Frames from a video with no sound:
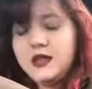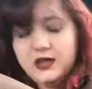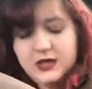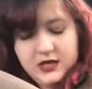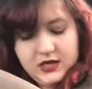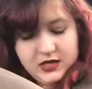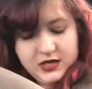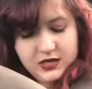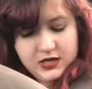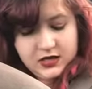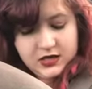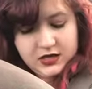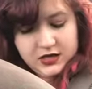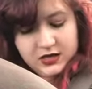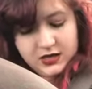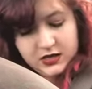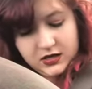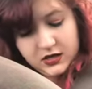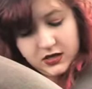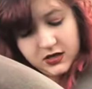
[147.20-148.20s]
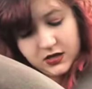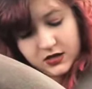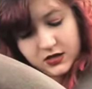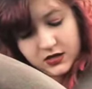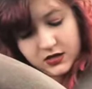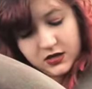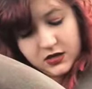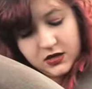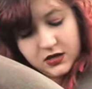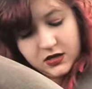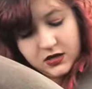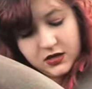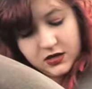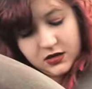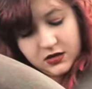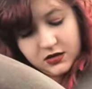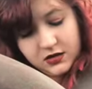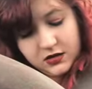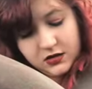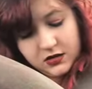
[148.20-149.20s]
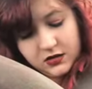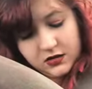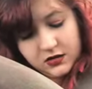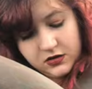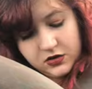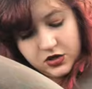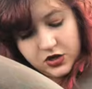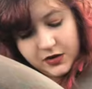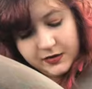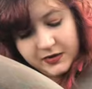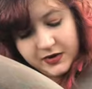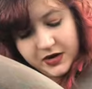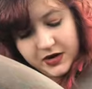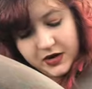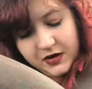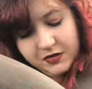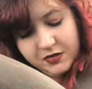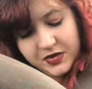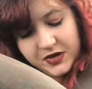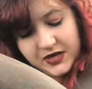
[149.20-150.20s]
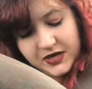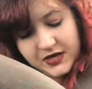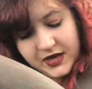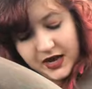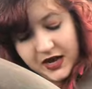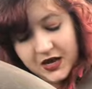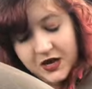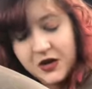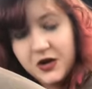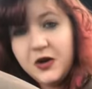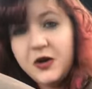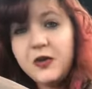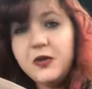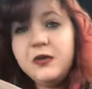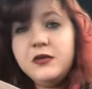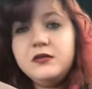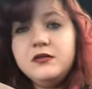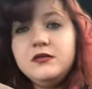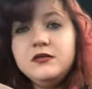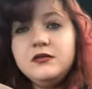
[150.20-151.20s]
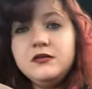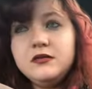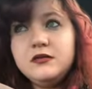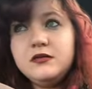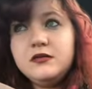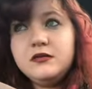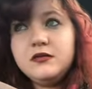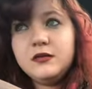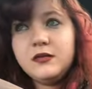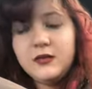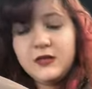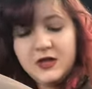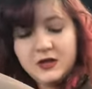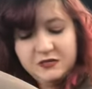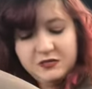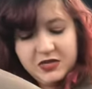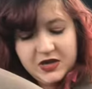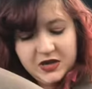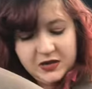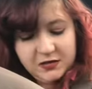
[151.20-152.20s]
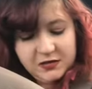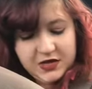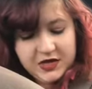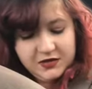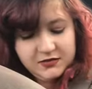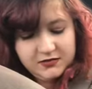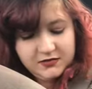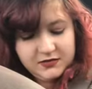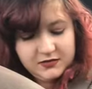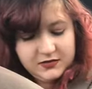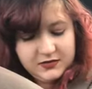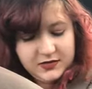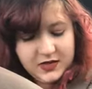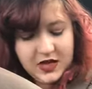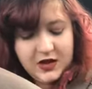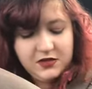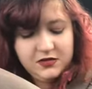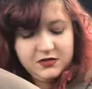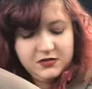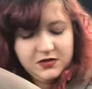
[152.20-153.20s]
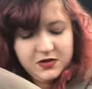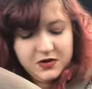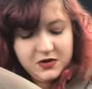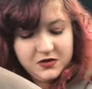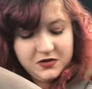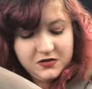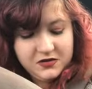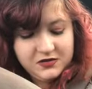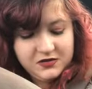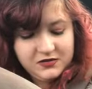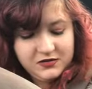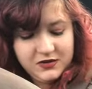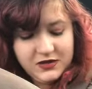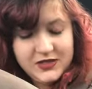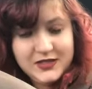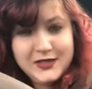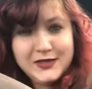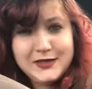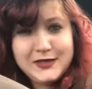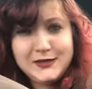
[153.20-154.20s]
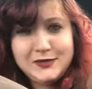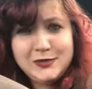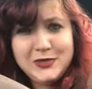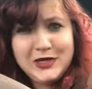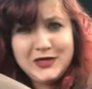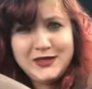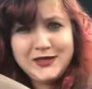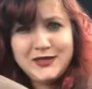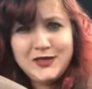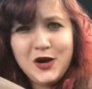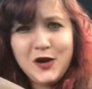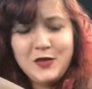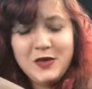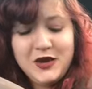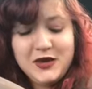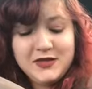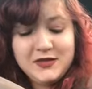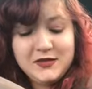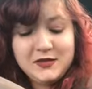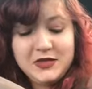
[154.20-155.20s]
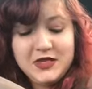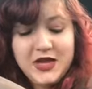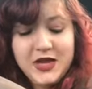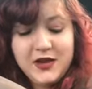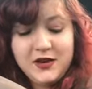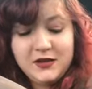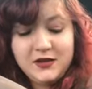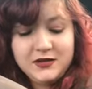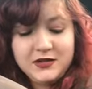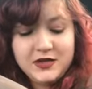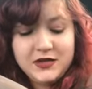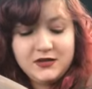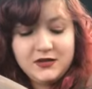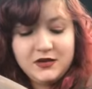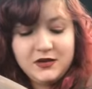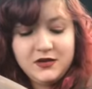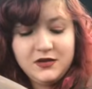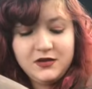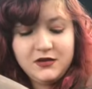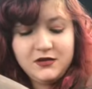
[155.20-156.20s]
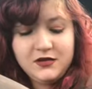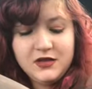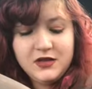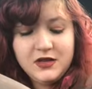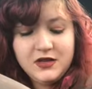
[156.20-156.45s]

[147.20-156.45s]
this strawberry potato lip pigment. I don't know, because it's strawberries and potatoes. I don't know.